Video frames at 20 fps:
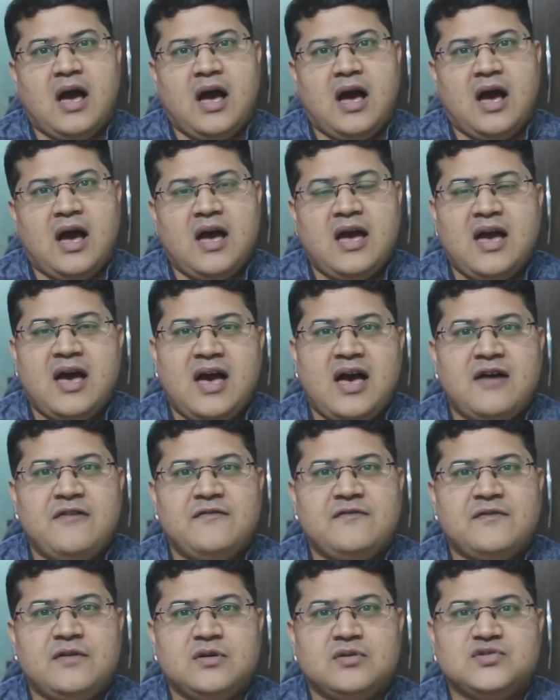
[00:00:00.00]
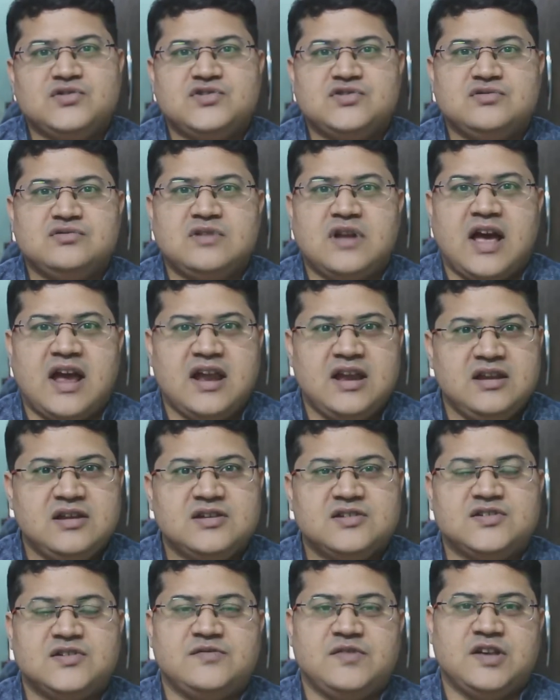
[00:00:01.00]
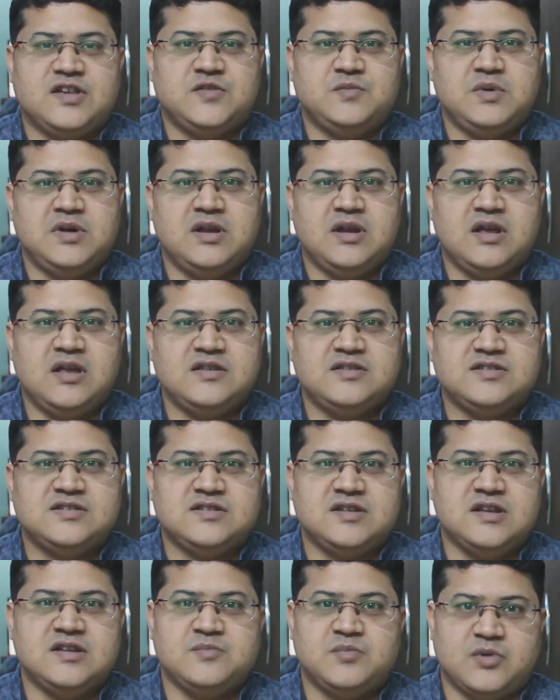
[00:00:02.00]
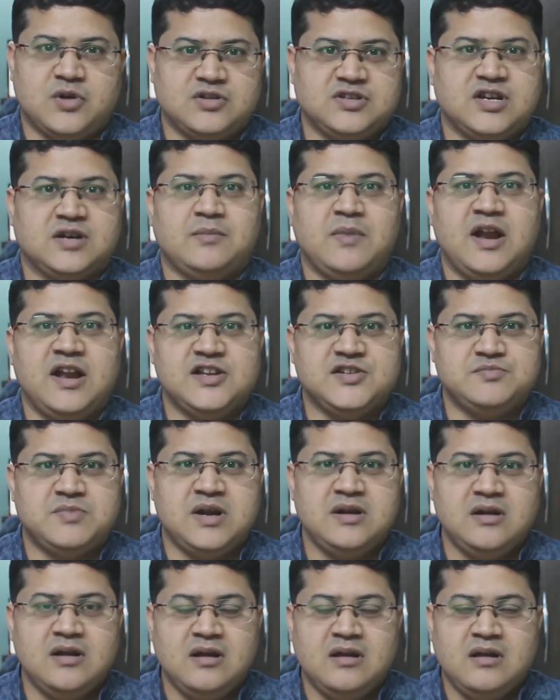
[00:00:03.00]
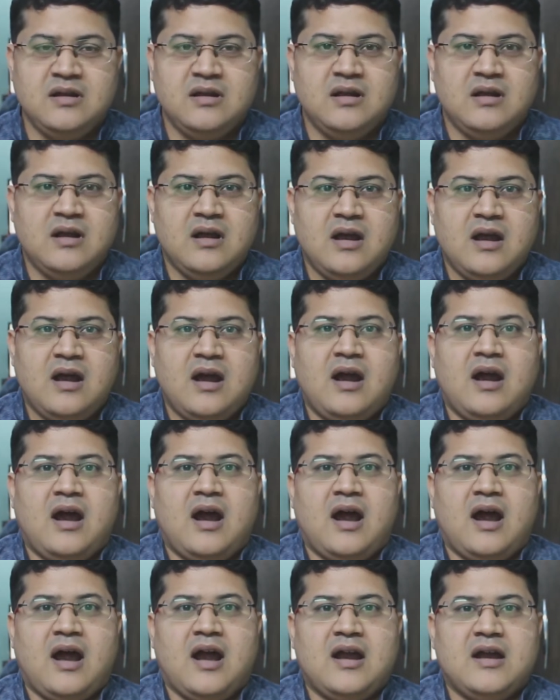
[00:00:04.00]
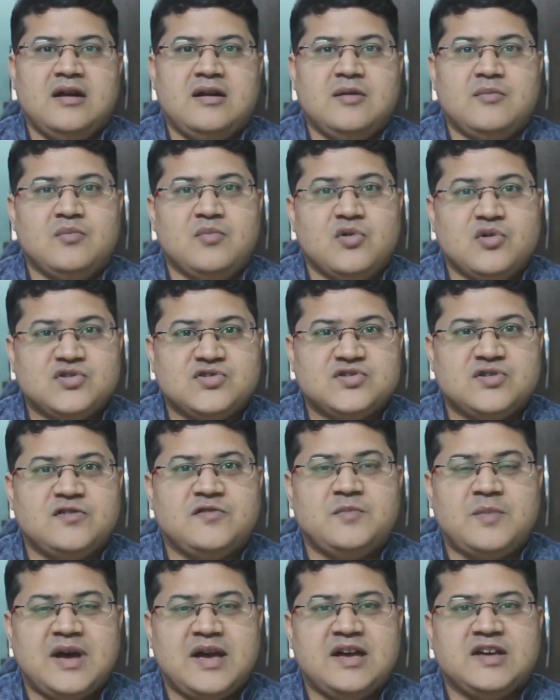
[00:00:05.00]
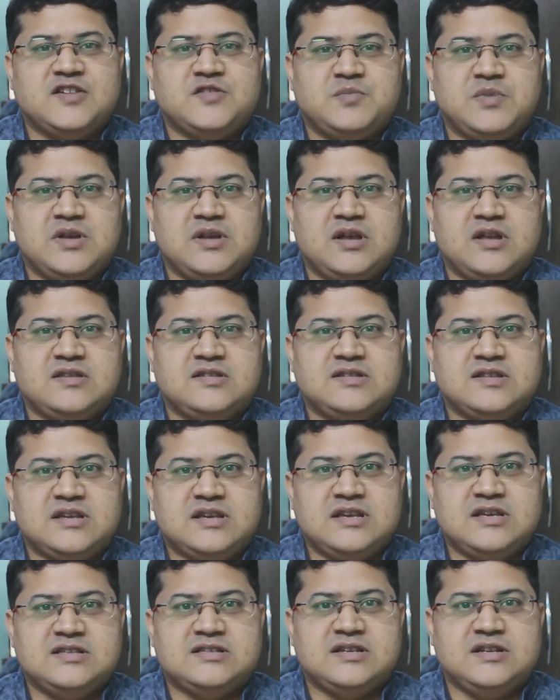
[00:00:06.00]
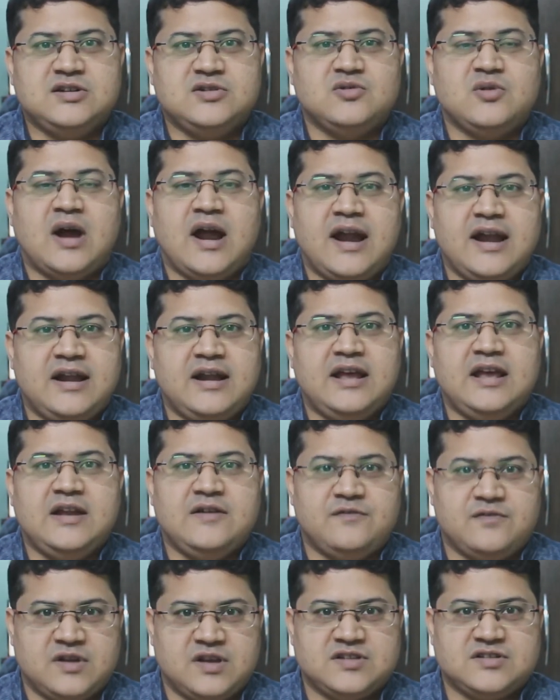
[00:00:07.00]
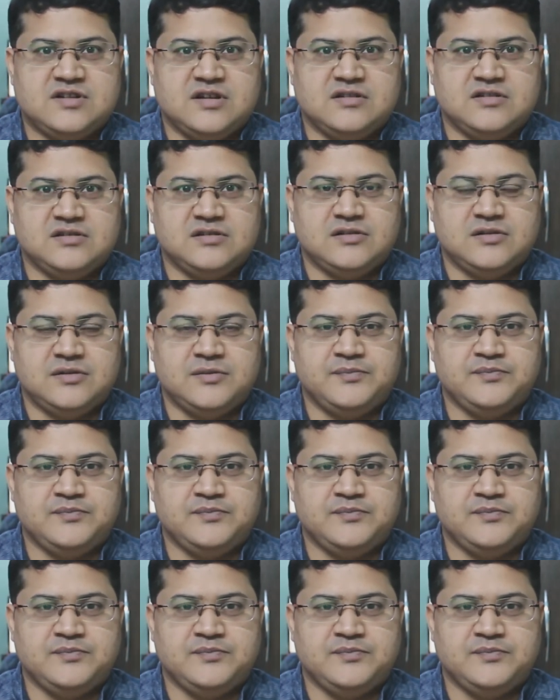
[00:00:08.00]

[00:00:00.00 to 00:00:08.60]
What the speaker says: I have close to 9 years of experience in project management, and most of my experience is into IT infrastructure.